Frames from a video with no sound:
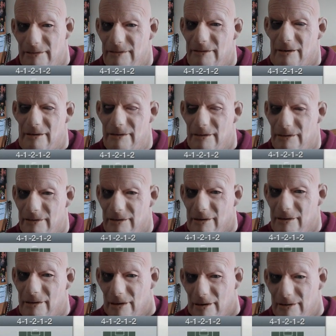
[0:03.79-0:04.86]
things are looking
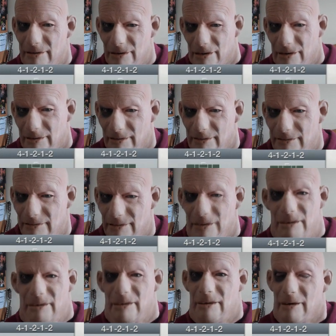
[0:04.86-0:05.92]
quite good.
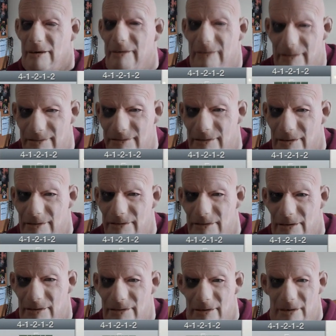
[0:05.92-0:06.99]
But will it
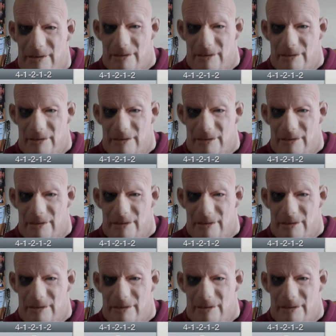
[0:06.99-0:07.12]
continue?